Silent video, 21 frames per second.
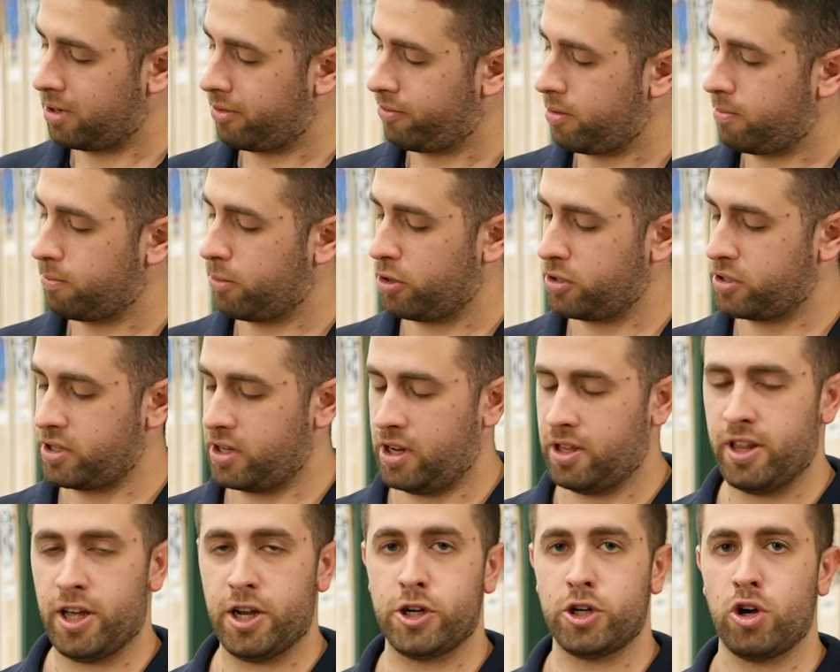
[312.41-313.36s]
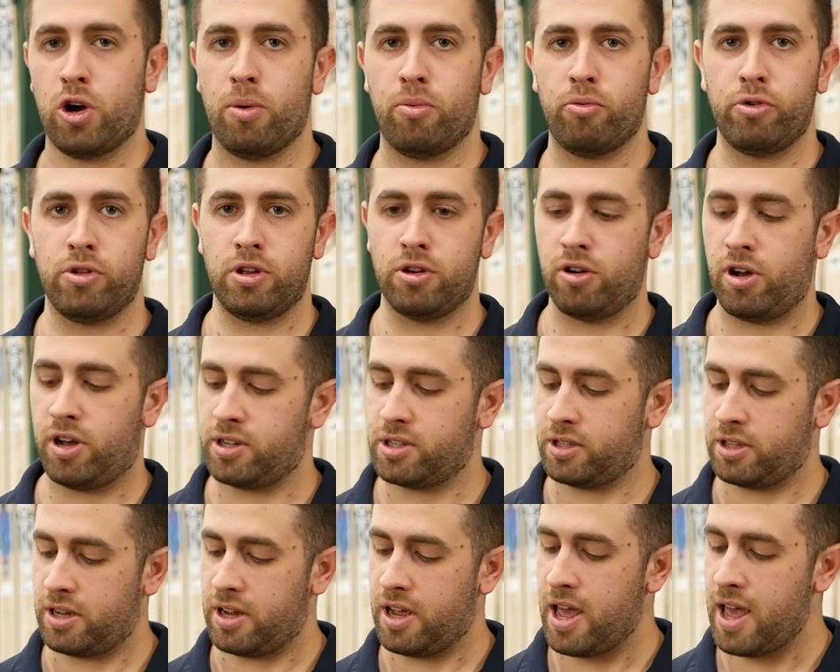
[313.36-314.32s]
of embossing, and they show up really
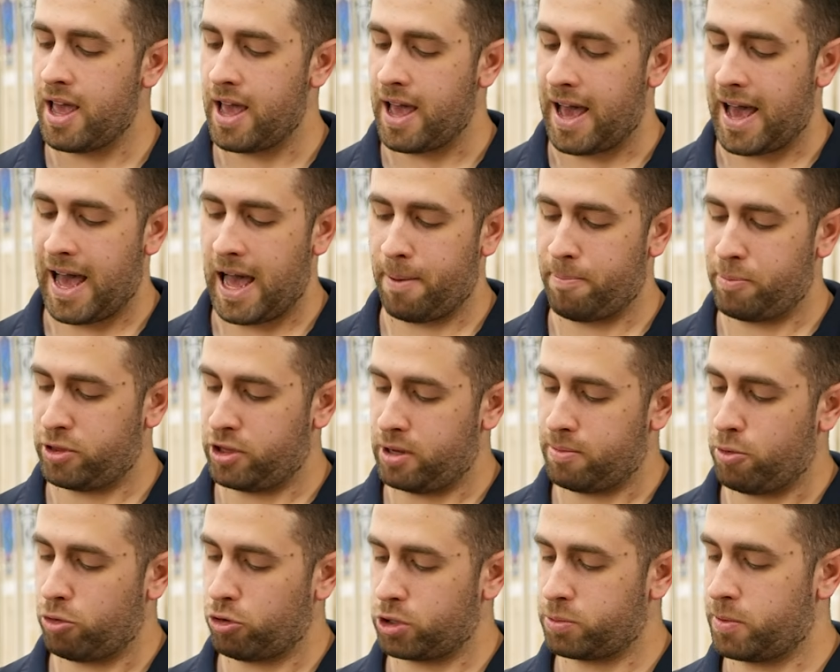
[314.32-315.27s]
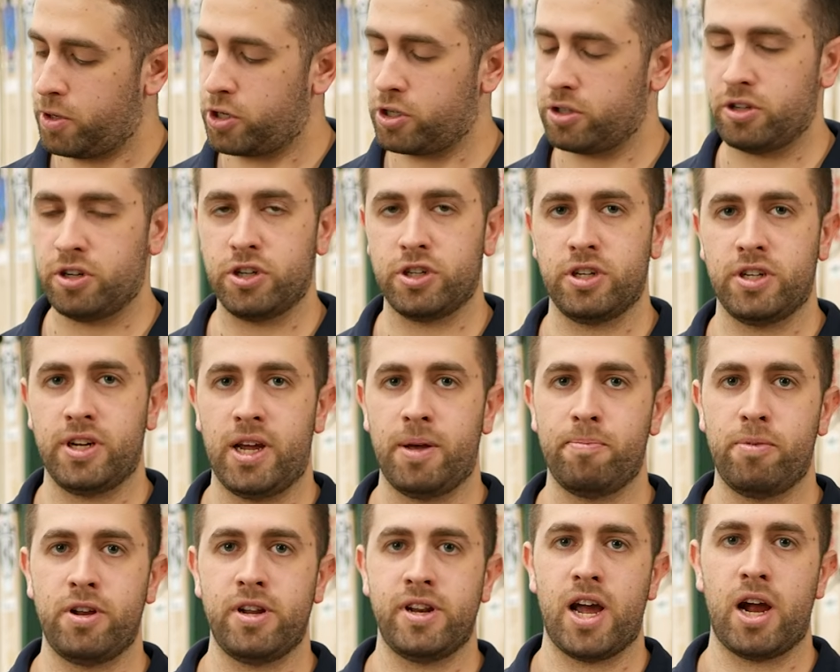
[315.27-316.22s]
nicely. But the Immortal Special Edition, yeah,
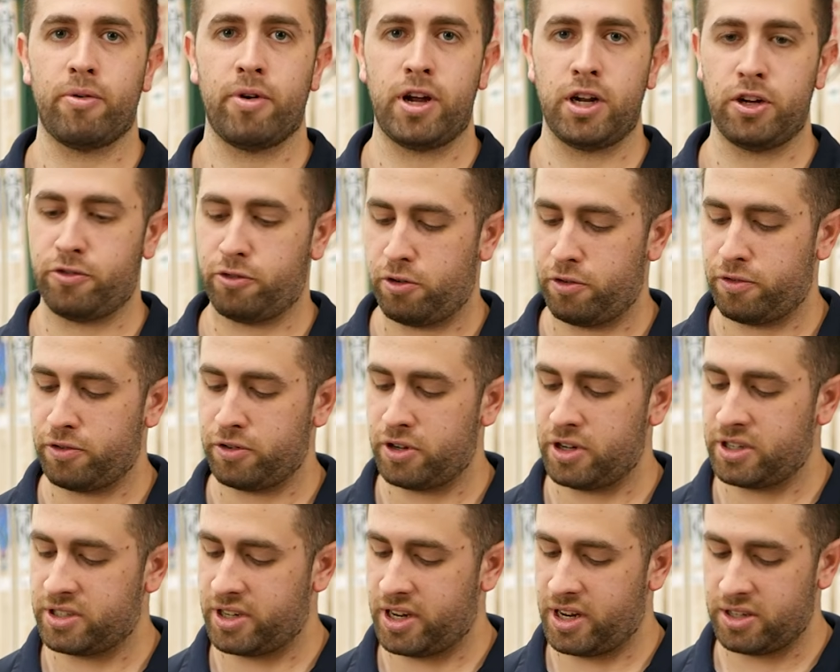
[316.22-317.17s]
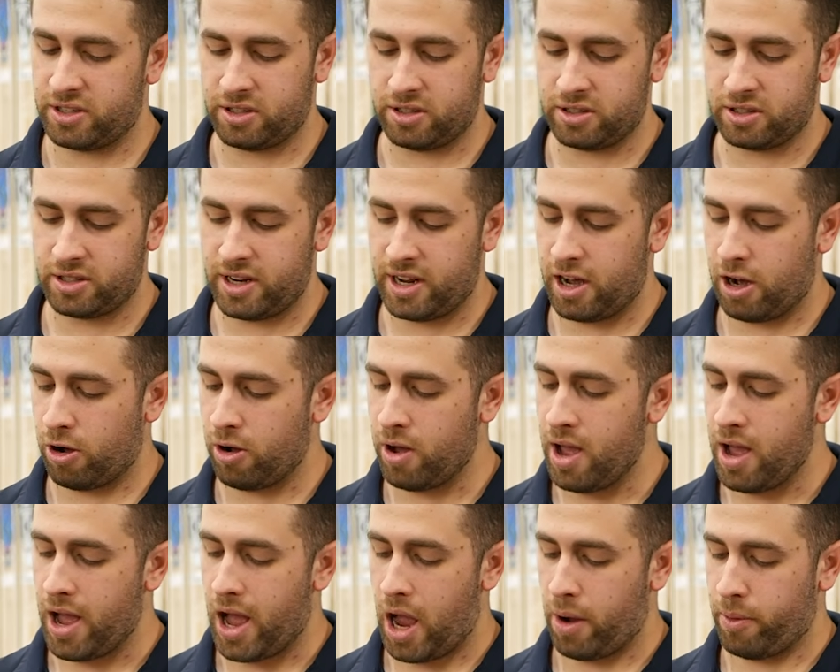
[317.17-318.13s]
been in our range for a few seasons
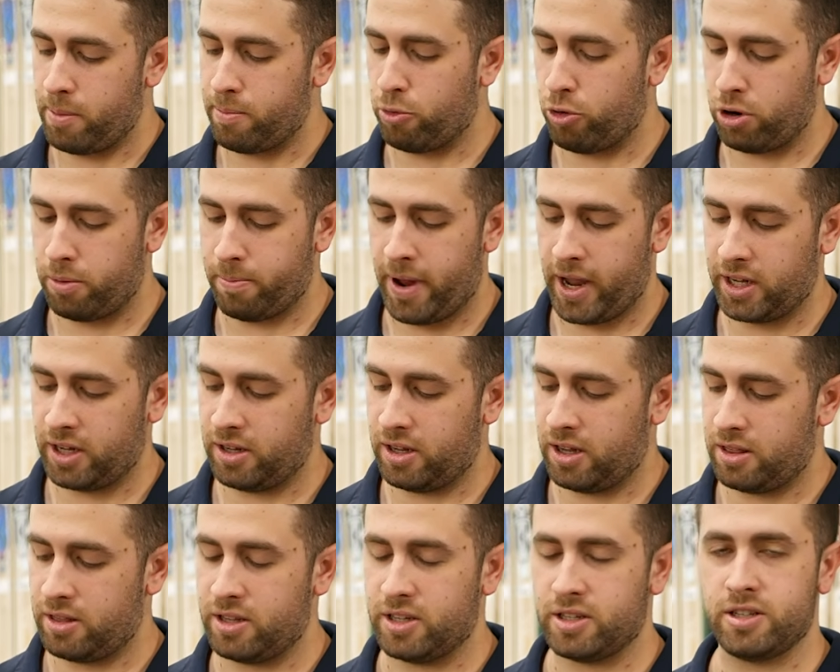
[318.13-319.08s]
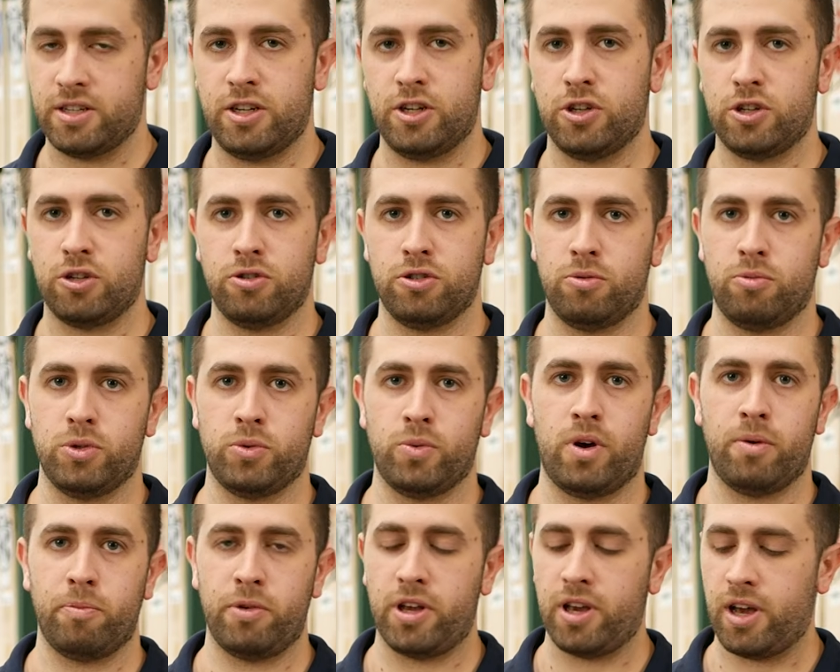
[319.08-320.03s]
now. We bought it back again this year just because it was
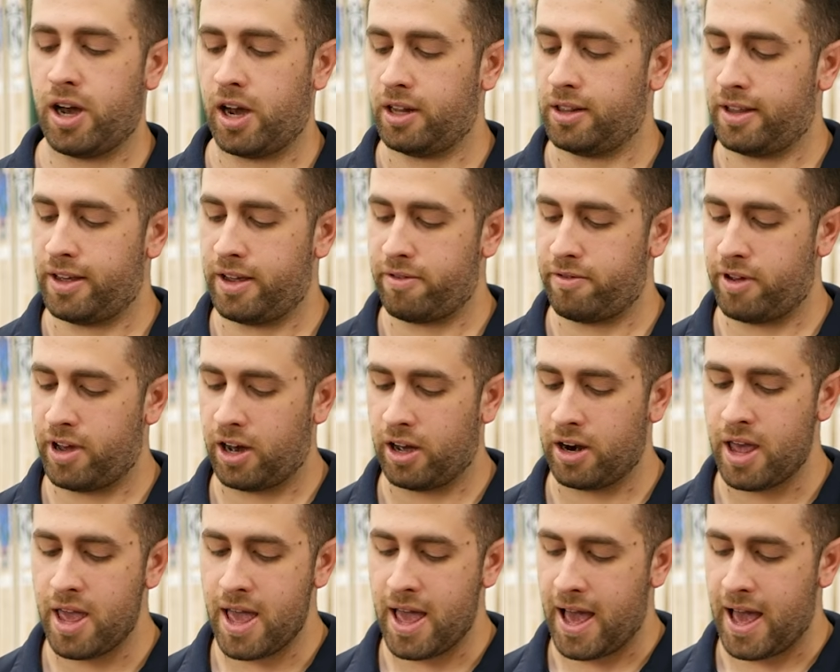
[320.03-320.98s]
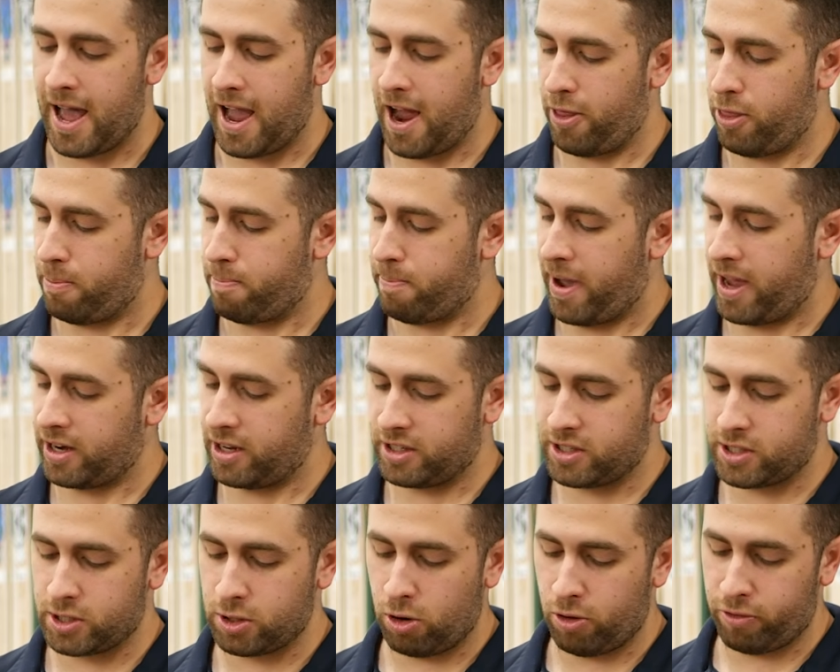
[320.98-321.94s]
one we can't leave out. The bat
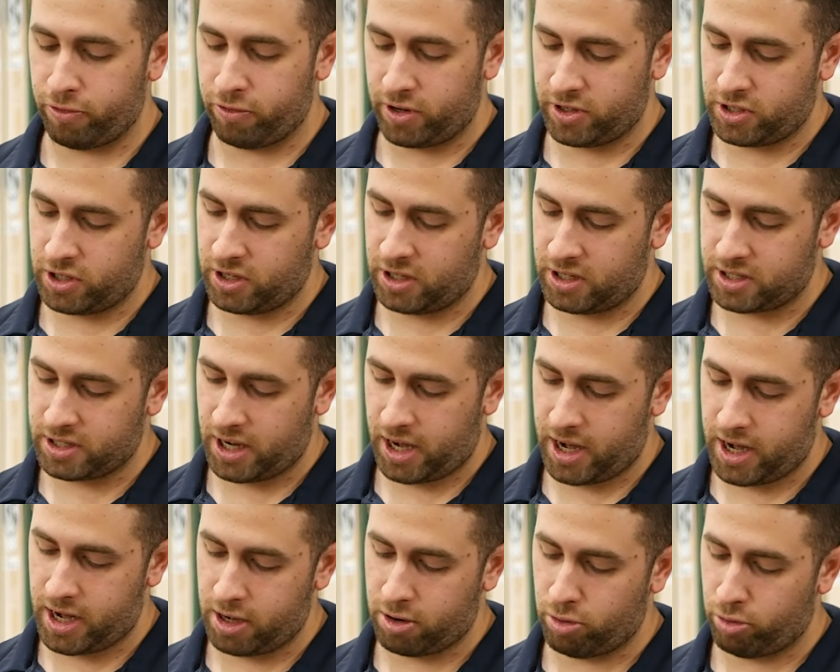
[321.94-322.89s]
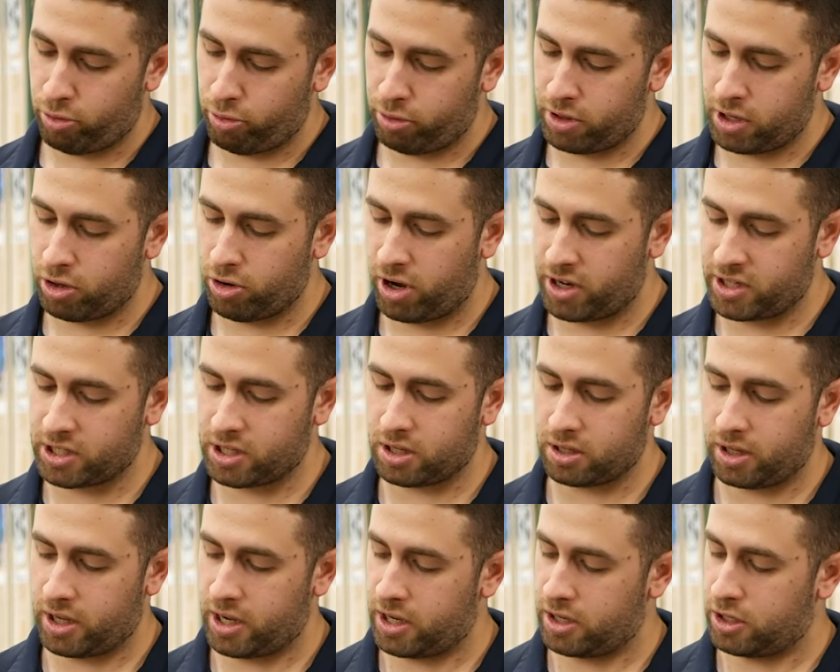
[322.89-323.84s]
itself, as you can see here, a really nice
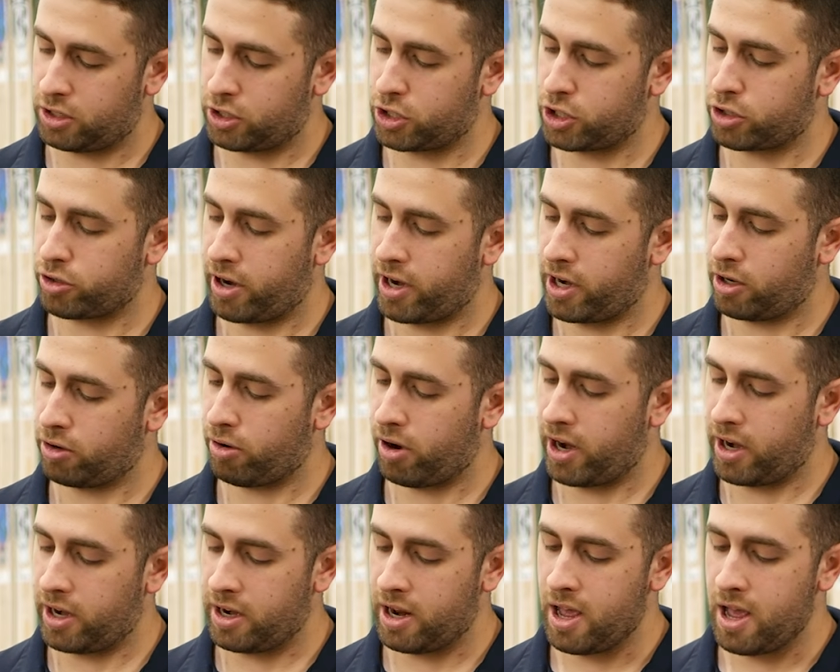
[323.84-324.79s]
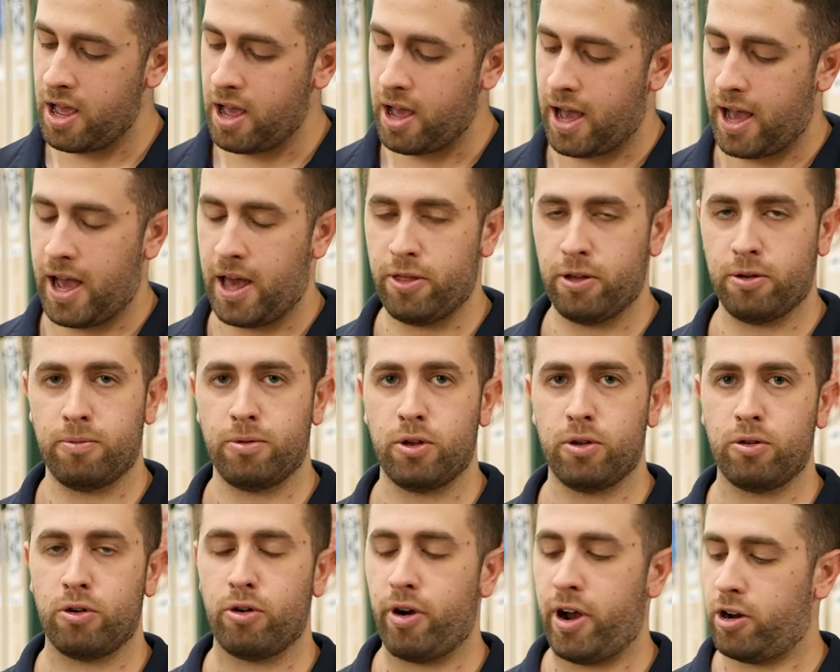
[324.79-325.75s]
clean and straight grain.
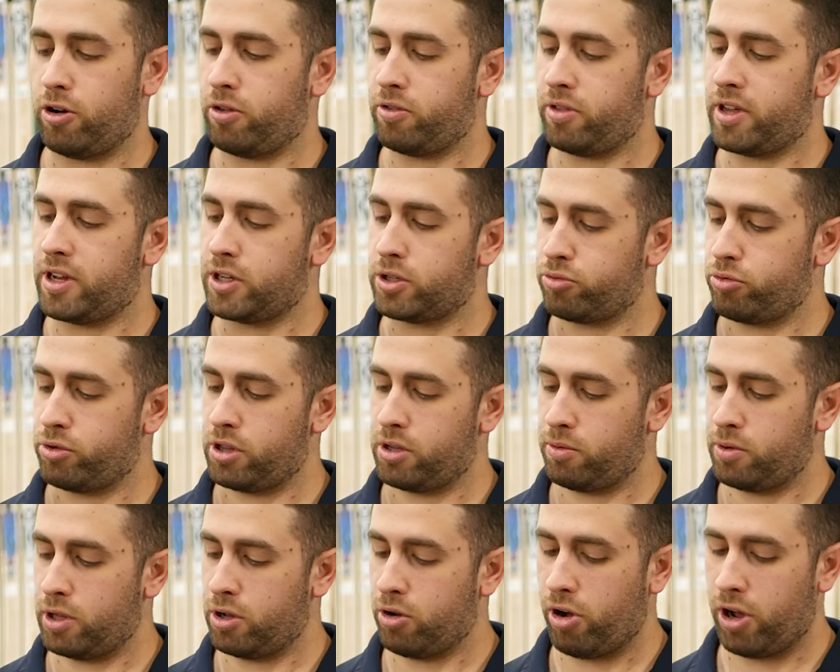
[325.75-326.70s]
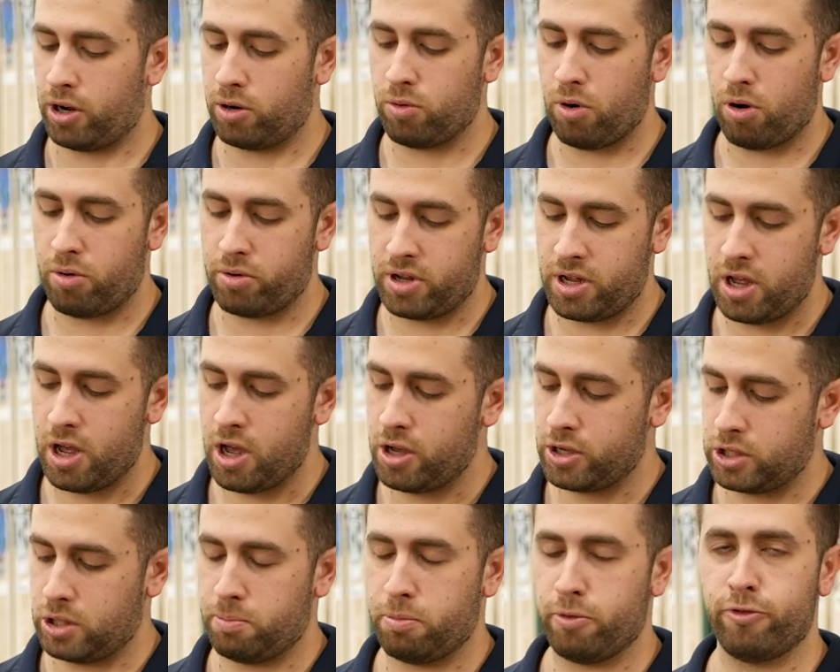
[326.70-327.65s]
The grain on these really high quality,
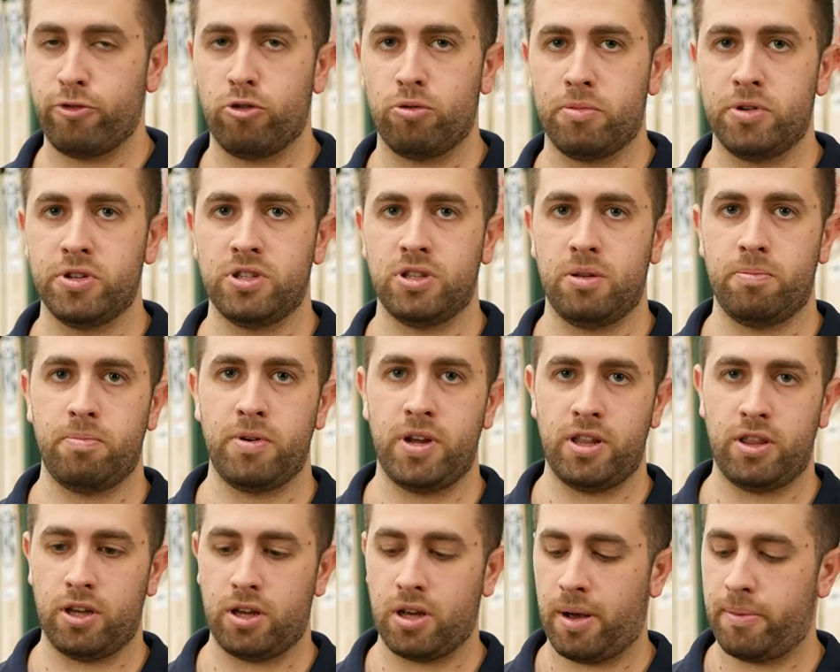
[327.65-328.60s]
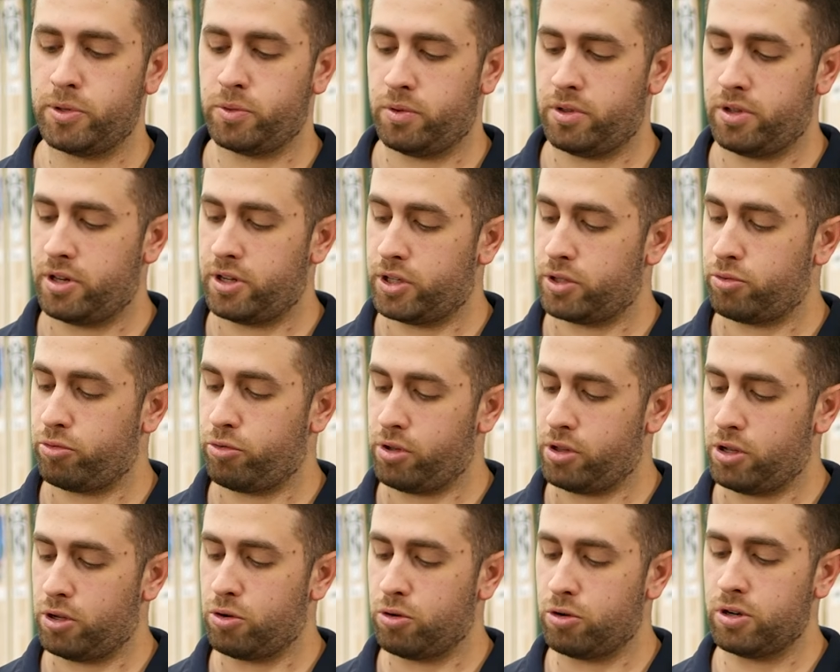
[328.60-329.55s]
so the performance and the pin that comes with it is
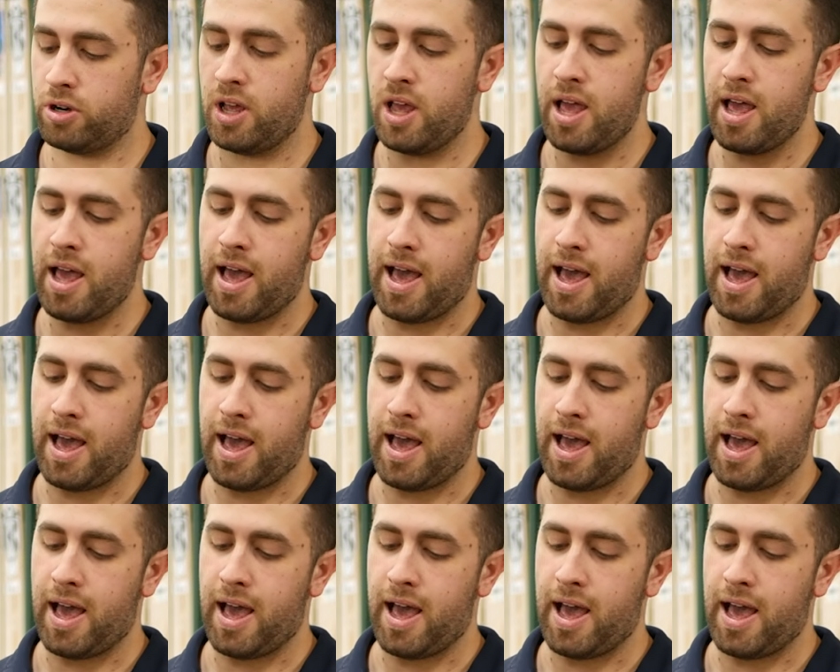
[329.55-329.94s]
really good.